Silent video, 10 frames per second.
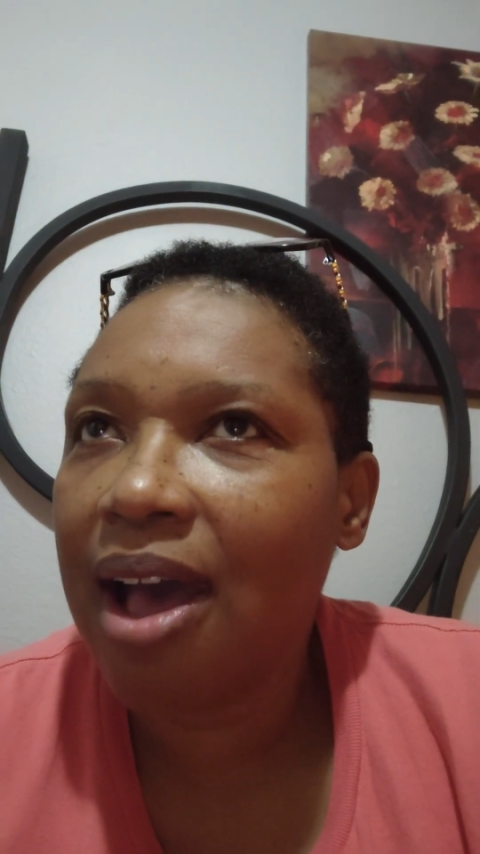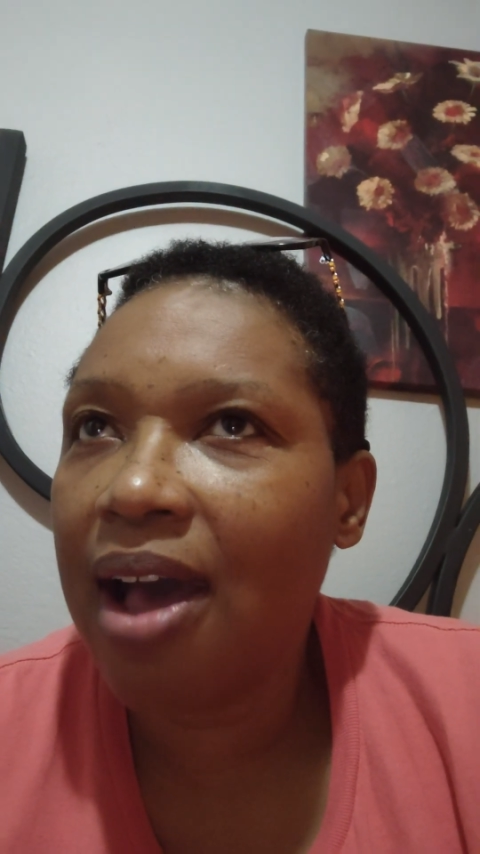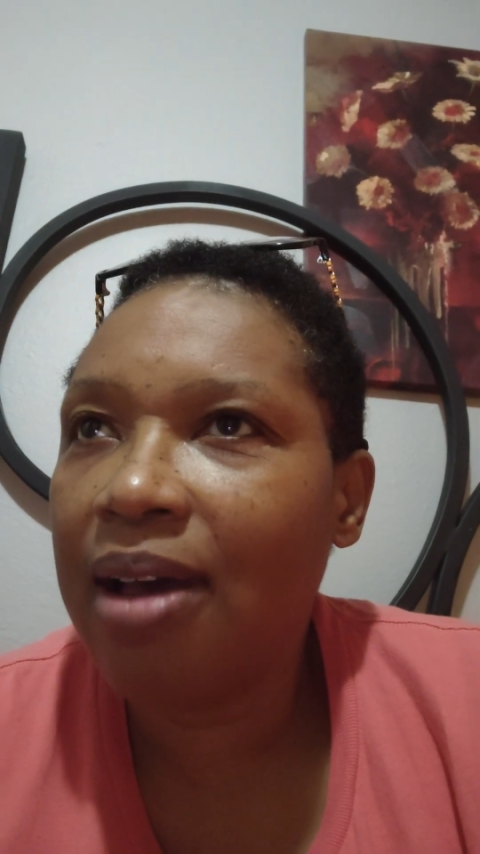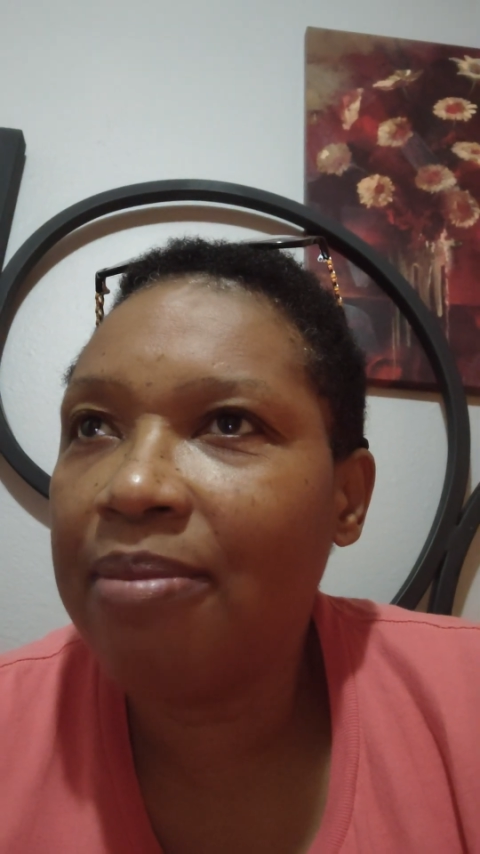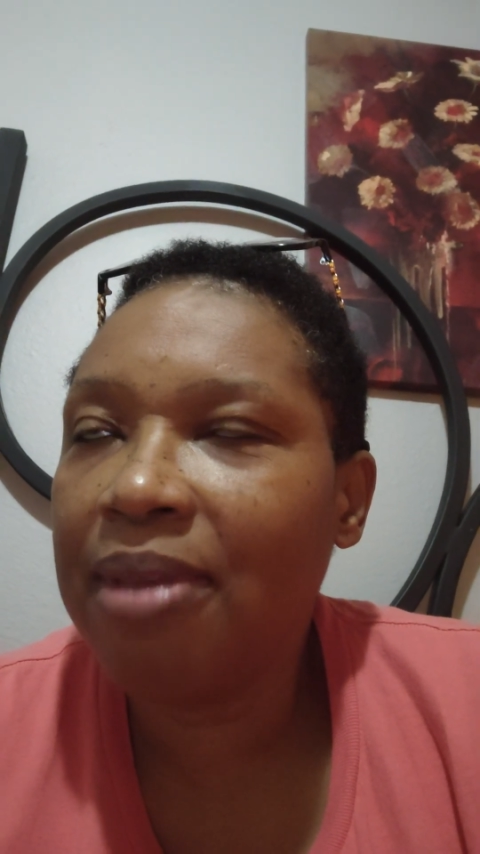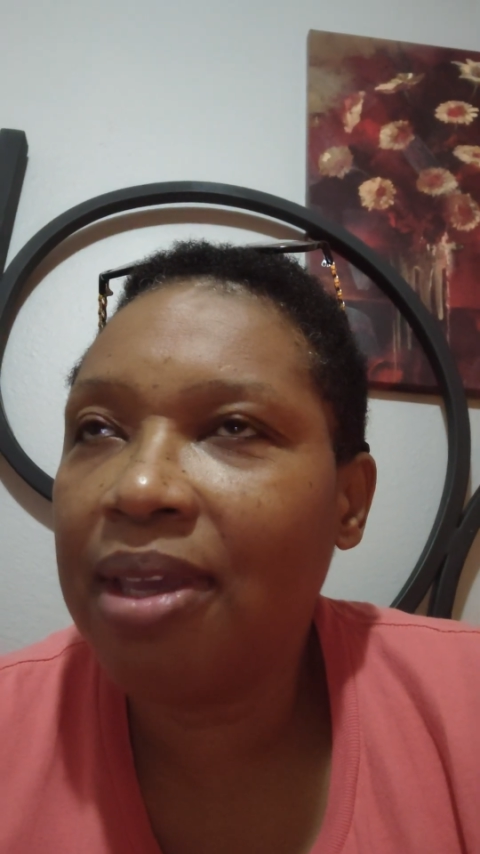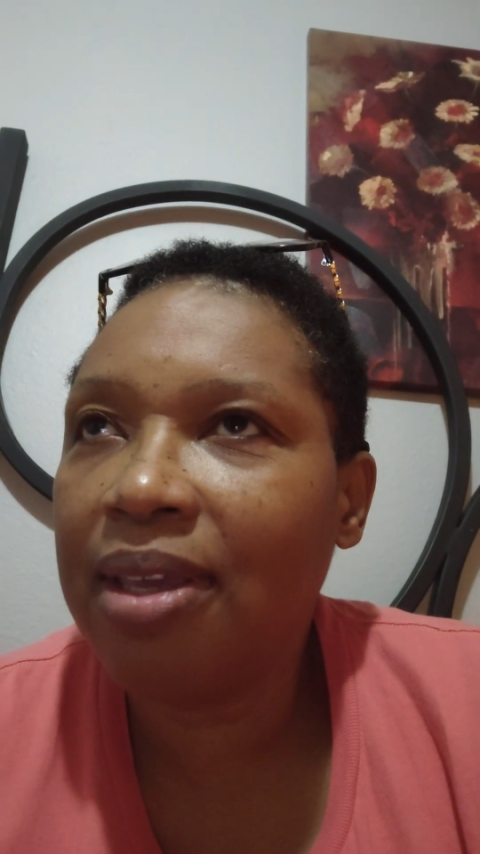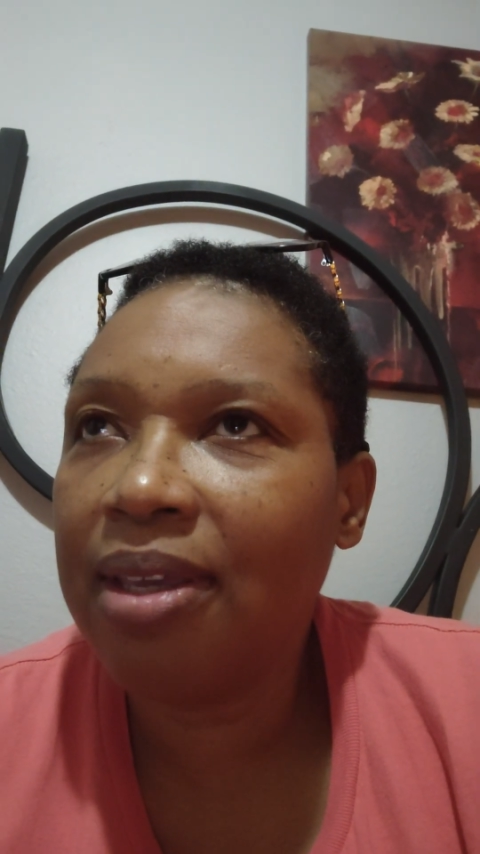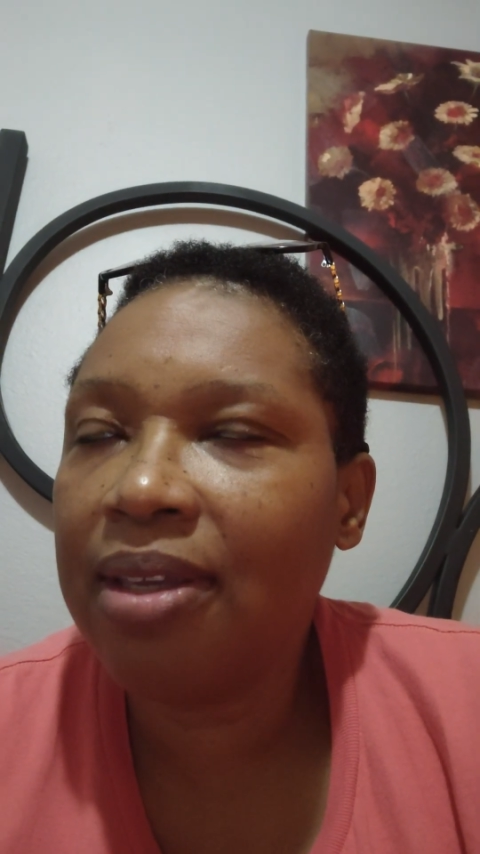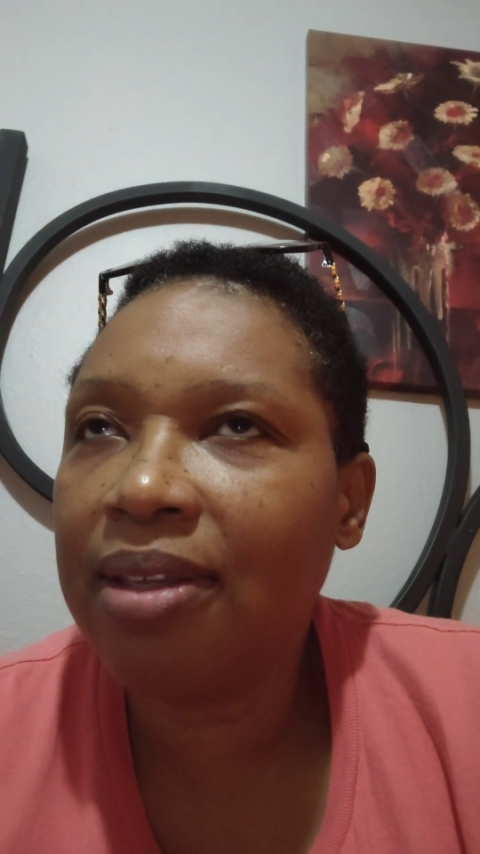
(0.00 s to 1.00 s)

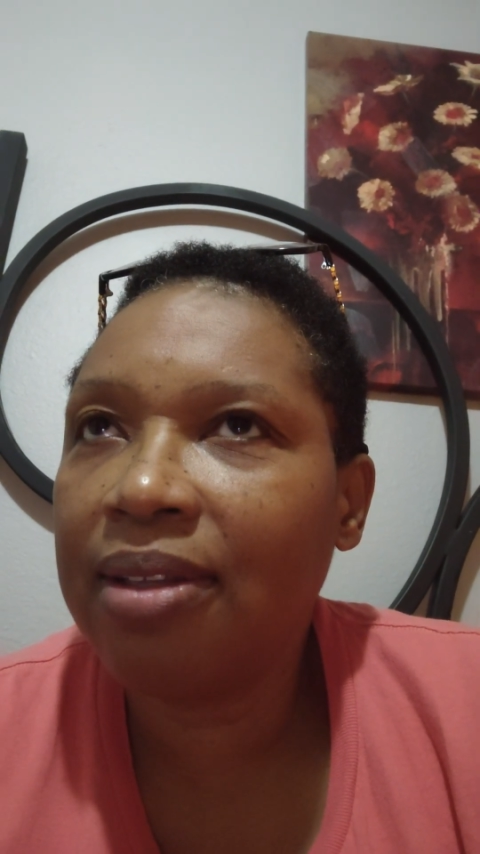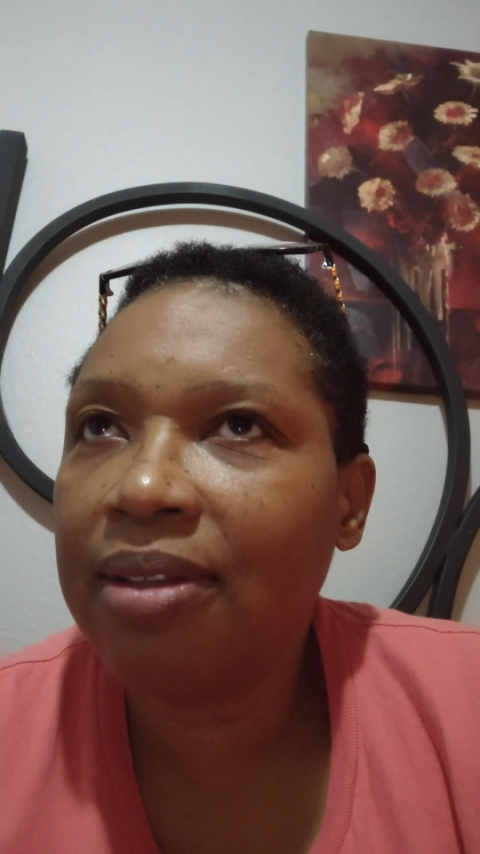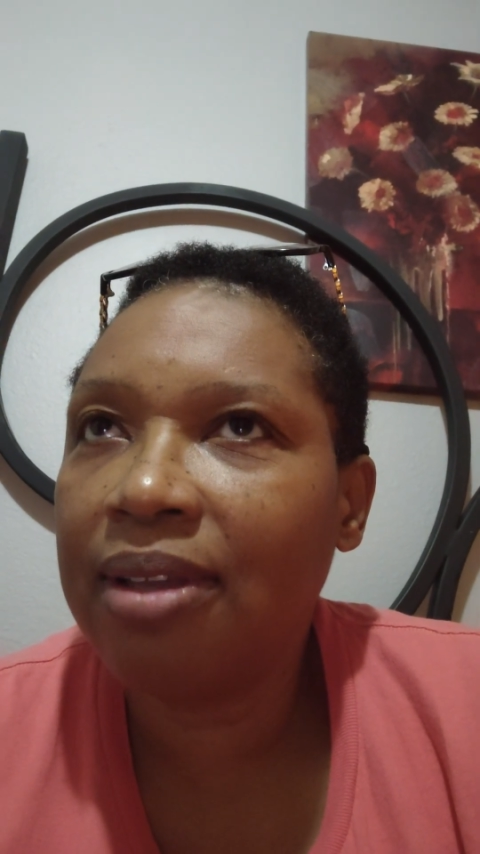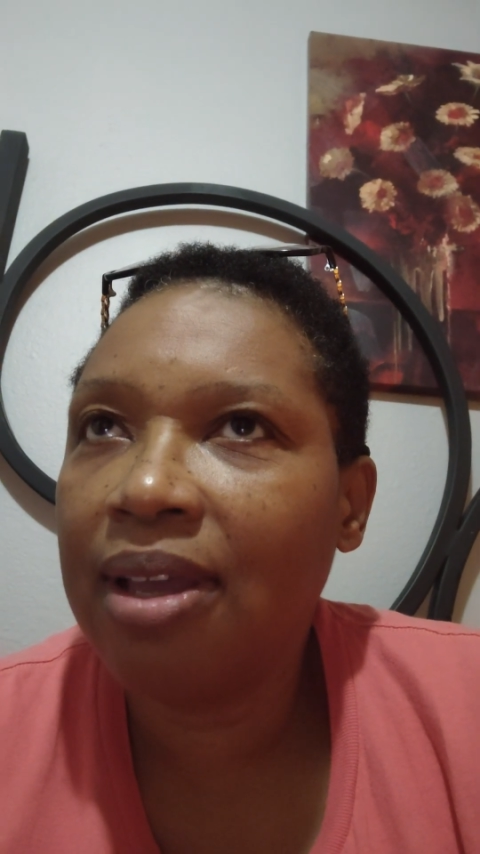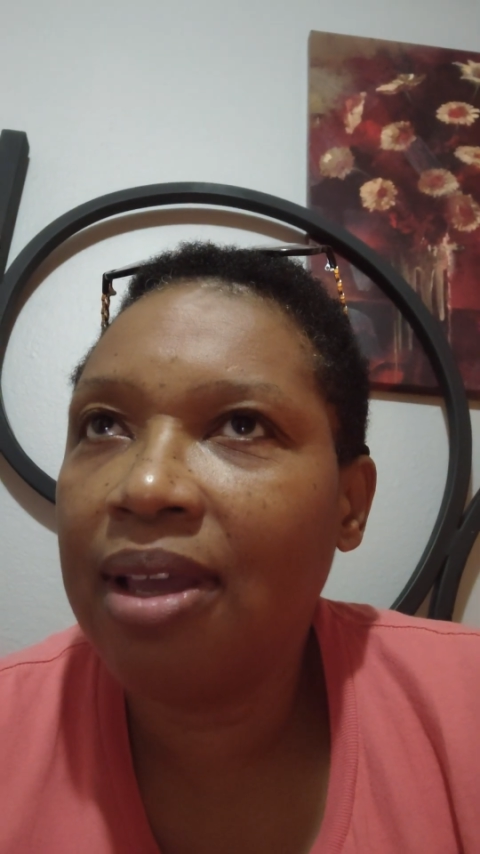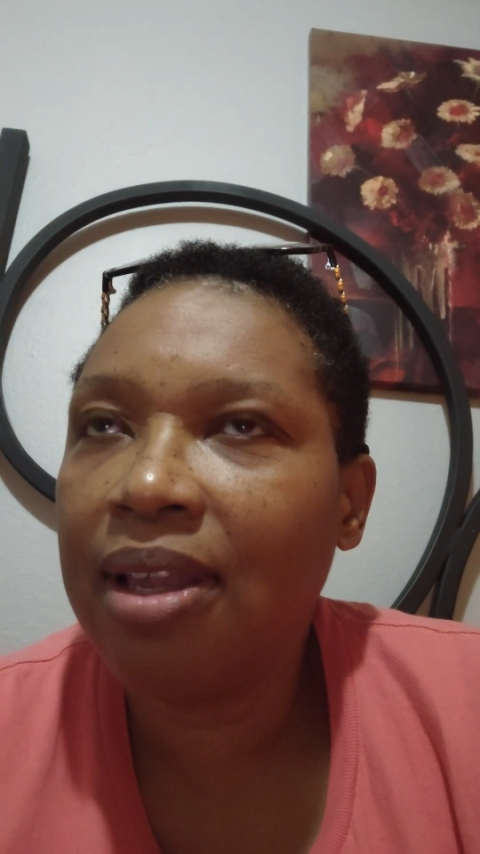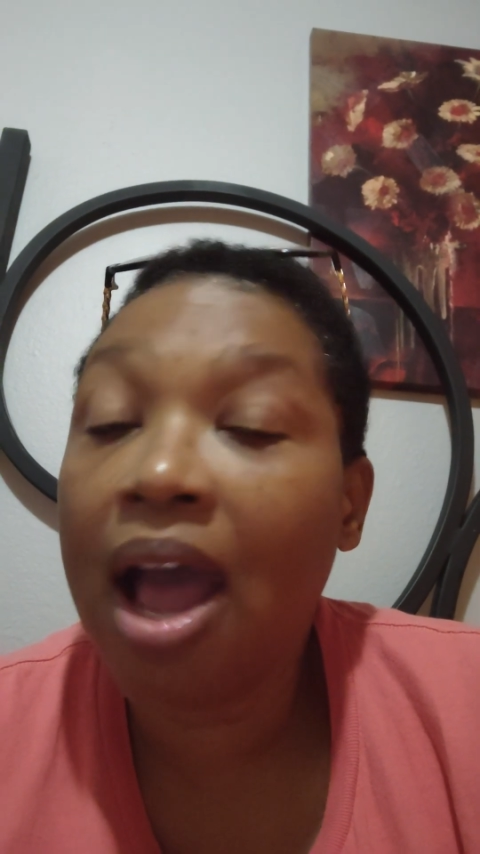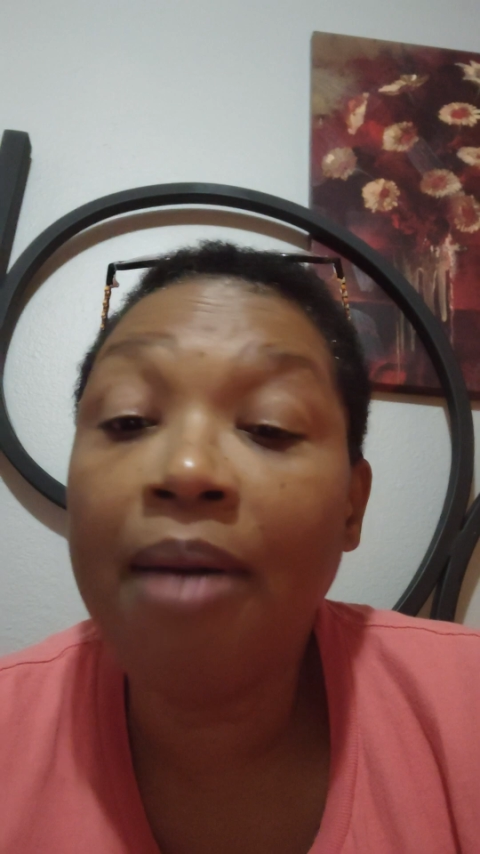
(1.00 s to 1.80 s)
And